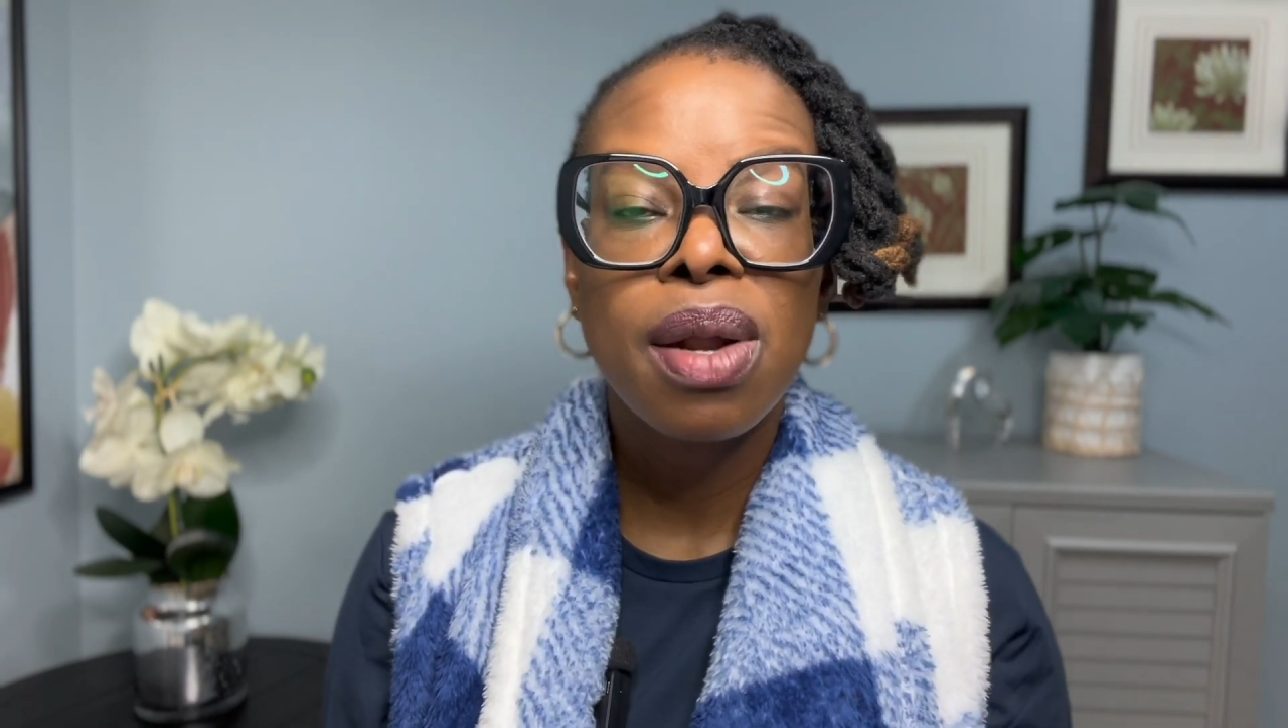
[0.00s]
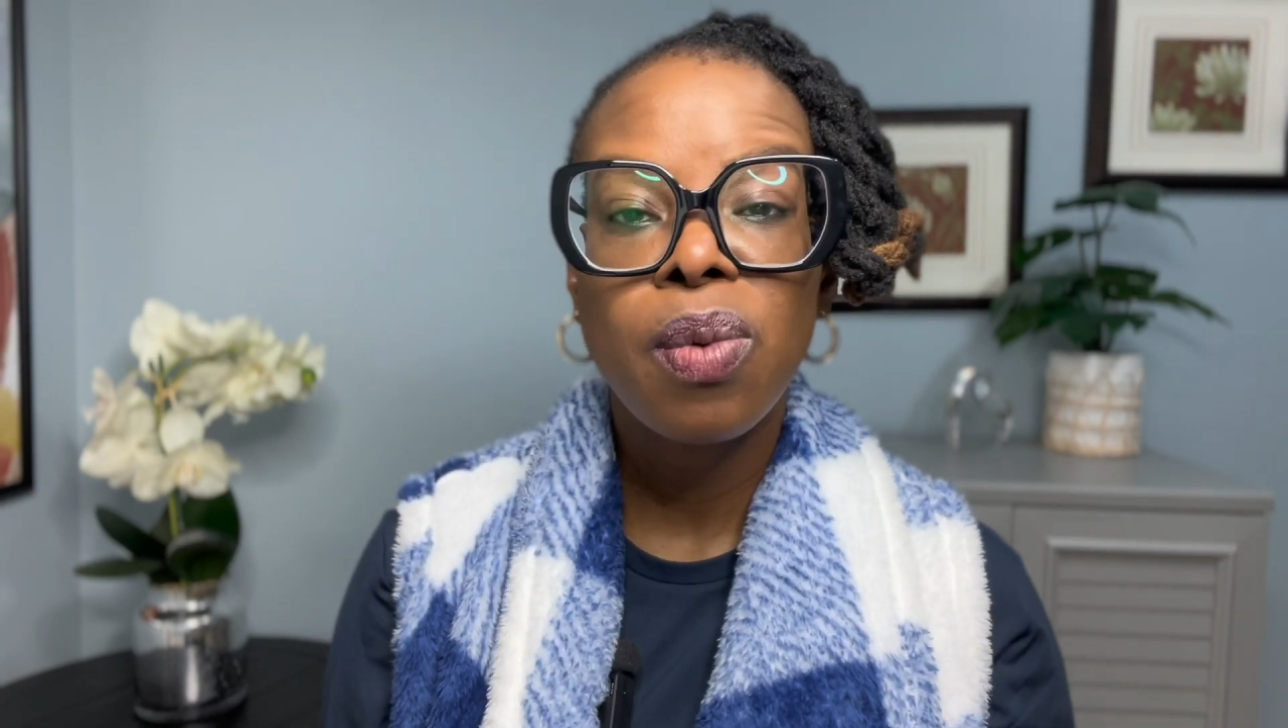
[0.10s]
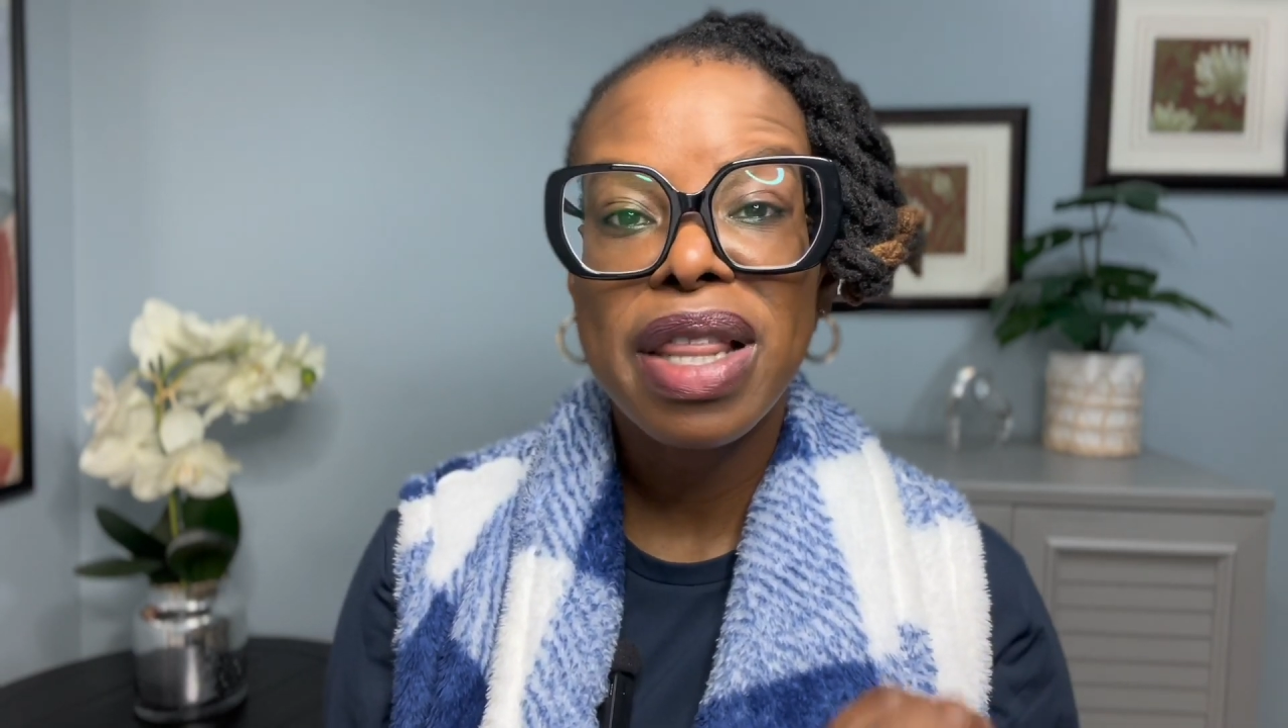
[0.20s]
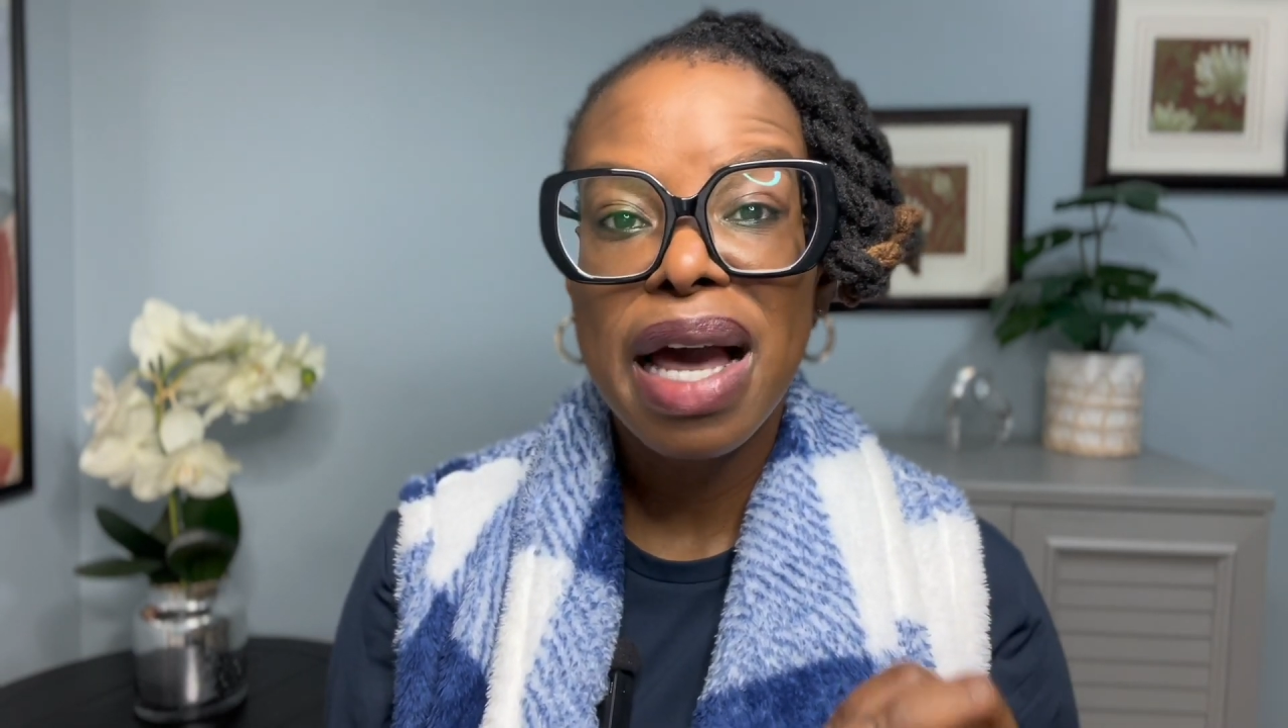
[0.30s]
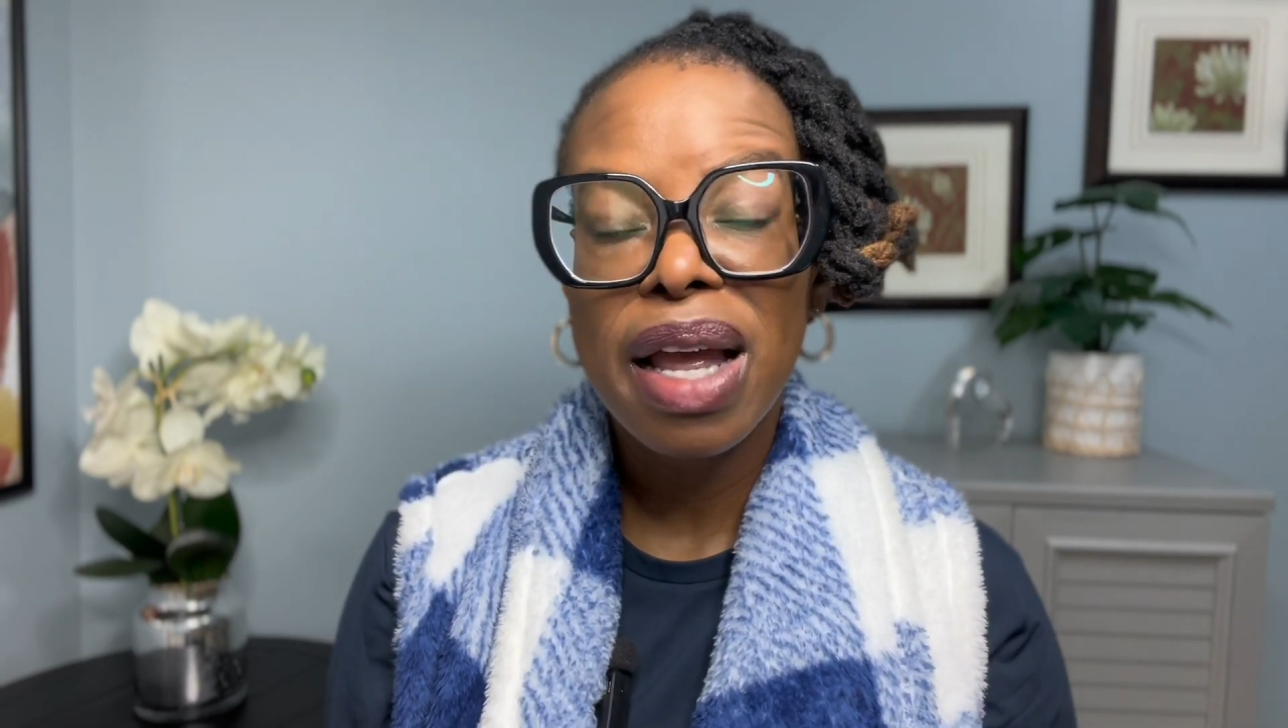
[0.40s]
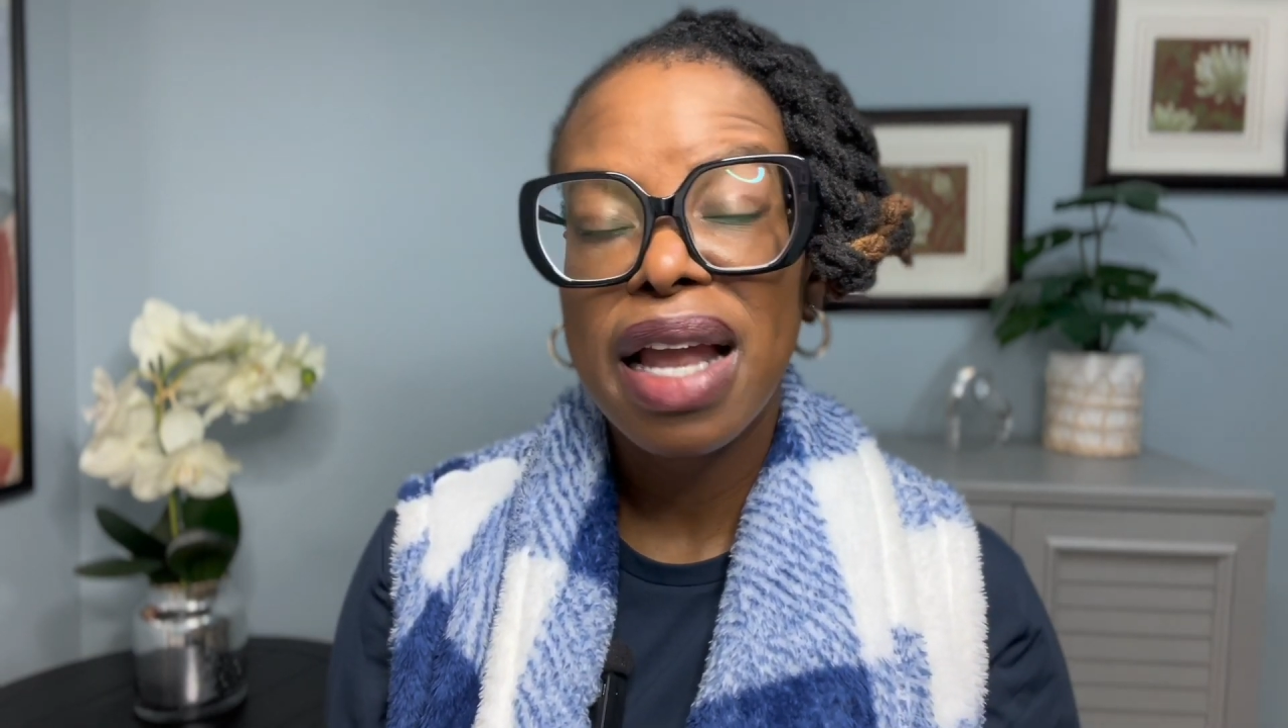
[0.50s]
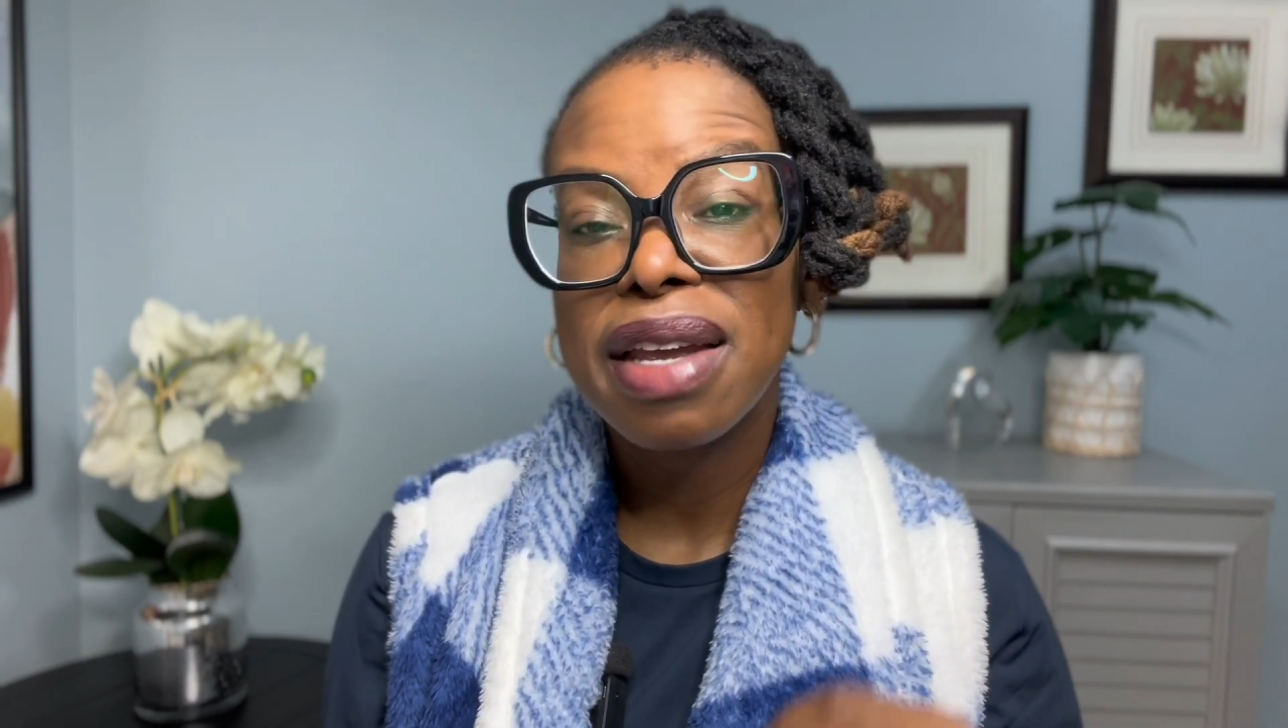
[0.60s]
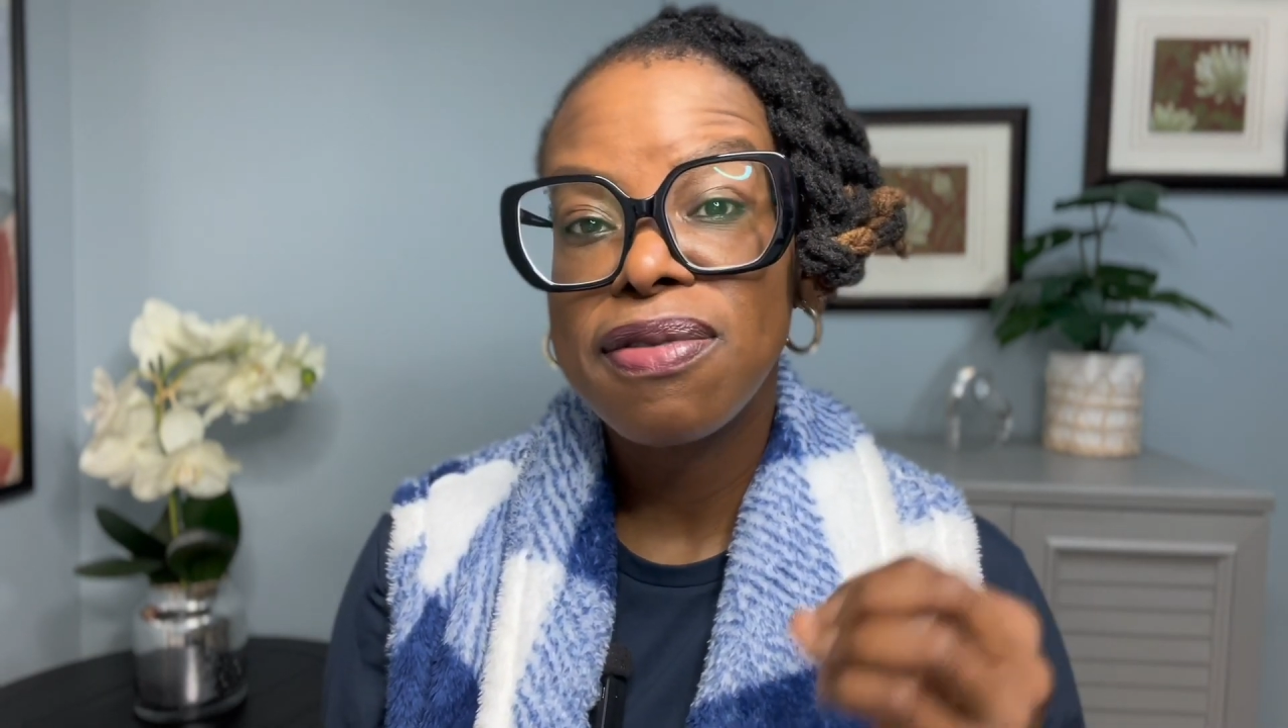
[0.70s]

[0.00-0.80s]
a way that can